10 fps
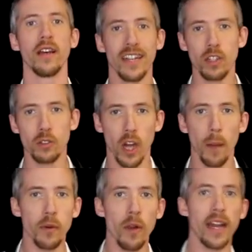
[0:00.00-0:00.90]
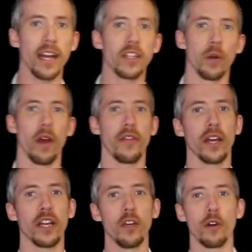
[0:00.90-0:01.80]
And so jumping right into it,
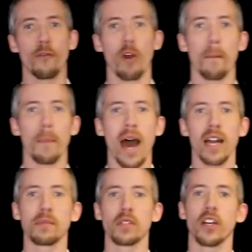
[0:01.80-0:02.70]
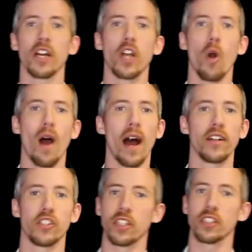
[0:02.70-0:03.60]
the uniform bottoms are going to go
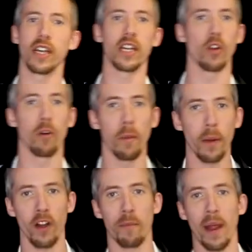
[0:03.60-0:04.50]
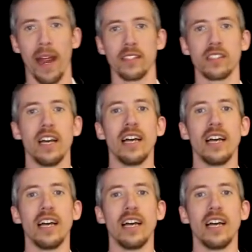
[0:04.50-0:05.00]
on just like a normal pair of pants.